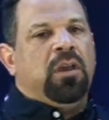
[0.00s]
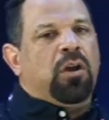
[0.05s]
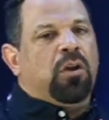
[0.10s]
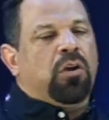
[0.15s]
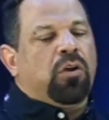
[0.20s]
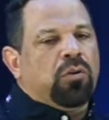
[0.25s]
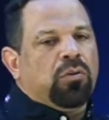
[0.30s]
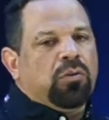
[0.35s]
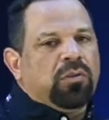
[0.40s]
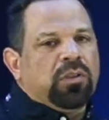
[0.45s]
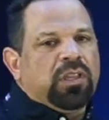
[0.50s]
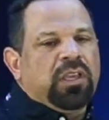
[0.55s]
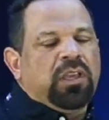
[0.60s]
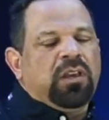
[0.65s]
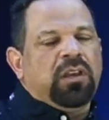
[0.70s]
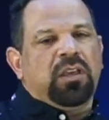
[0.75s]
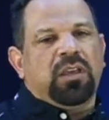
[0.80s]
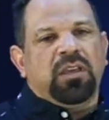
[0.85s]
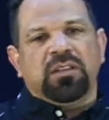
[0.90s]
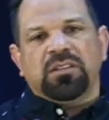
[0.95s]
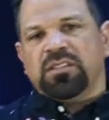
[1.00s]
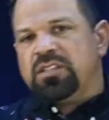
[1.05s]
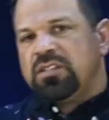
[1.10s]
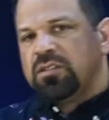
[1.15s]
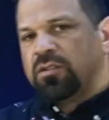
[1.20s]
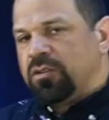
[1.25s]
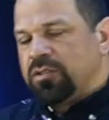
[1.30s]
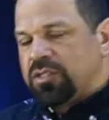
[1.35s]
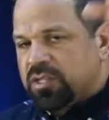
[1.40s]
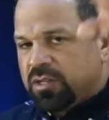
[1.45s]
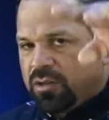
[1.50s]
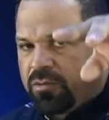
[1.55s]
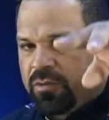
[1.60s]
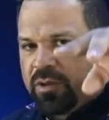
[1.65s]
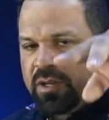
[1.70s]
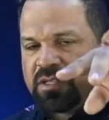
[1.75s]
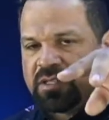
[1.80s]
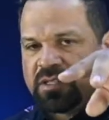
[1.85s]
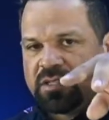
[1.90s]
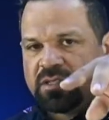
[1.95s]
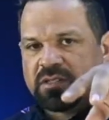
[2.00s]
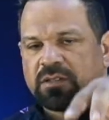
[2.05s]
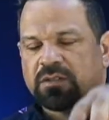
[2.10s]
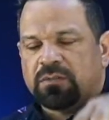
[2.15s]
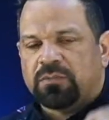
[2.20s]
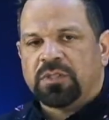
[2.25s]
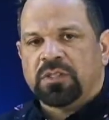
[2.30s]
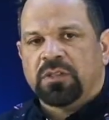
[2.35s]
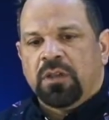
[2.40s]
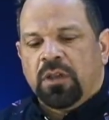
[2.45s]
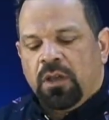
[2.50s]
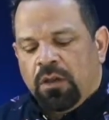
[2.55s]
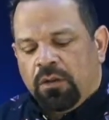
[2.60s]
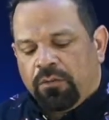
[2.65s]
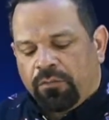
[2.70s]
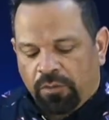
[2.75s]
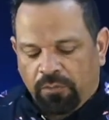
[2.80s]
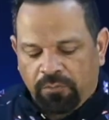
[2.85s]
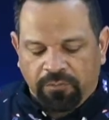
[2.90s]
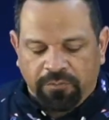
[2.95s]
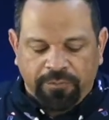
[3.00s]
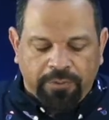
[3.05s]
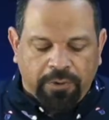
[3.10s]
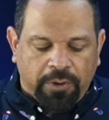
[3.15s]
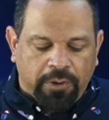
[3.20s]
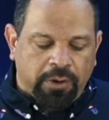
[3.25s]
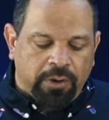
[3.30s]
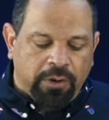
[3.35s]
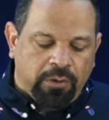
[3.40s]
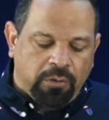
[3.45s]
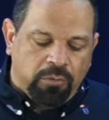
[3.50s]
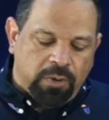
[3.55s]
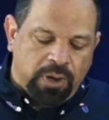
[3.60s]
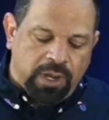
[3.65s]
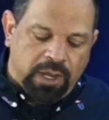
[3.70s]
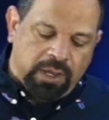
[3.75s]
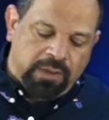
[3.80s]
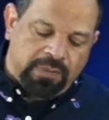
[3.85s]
hurling insults and criticisms from far away.